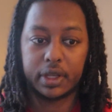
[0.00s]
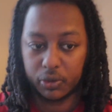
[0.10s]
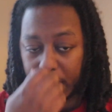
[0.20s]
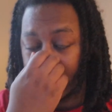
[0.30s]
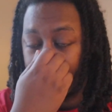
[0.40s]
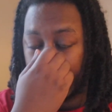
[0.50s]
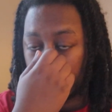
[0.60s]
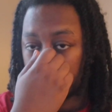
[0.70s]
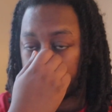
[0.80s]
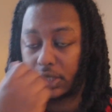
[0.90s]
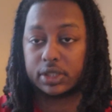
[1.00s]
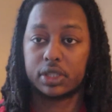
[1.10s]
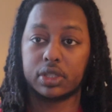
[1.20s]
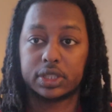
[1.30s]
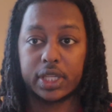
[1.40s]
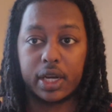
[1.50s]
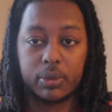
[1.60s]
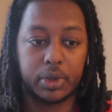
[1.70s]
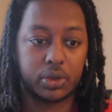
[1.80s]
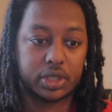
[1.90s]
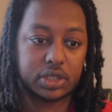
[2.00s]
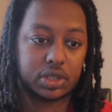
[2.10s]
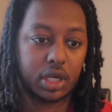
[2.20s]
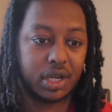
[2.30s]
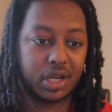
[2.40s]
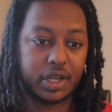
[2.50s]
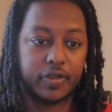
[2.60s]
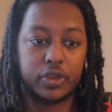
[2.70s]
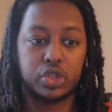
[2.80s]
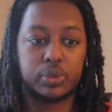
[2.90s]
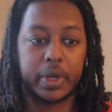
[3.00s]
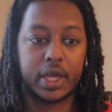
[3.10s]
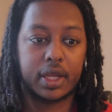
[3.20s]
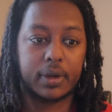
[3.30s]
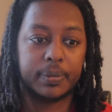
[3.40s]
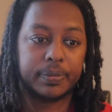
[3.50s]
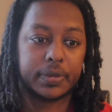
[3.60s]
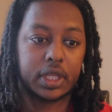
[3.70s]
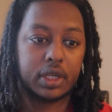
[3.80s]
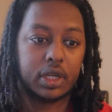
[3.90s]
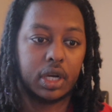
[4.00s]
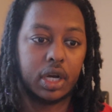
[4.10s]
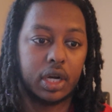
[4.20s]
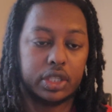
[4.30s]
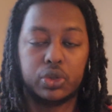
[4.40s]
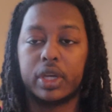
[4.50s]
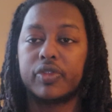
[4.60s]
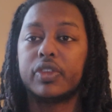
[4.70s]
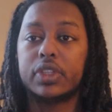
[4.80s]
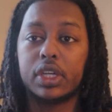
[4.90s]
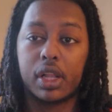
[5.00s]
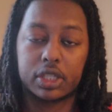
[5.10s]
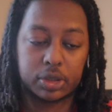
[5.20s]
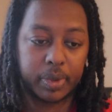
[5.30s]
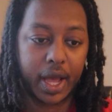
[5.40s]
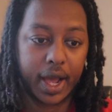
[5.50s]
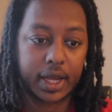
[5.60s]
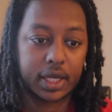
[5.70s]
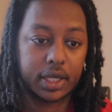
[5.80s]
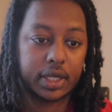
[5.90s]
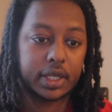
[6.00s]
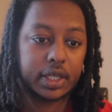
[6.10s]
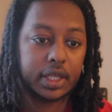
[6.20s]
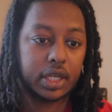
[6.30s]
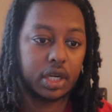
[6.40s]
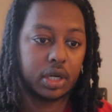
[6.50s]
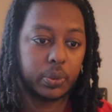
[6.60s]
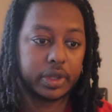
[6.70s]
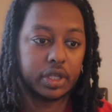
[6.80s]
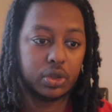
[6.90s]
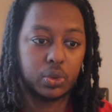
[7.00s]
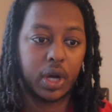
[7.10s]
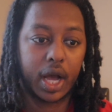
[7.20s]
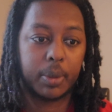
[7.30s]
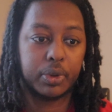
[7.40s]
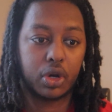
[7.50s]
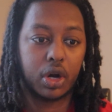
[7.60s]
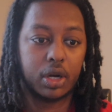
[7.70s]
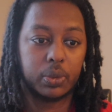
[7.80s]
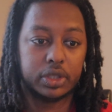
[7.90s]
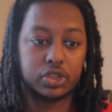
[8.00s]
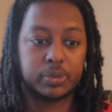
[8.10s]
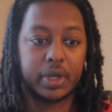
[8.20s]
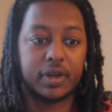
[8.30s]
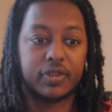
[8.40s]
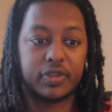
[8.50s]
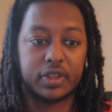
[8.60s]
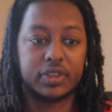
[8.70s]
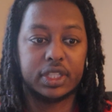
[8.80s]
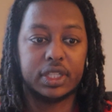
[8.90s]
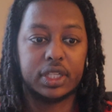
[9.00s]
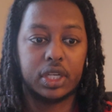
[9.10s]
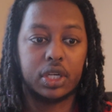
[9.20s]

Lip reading: Right now, there's a current sign-up bonus. If you spend, you get $50 back with a new Apple card when you spend $50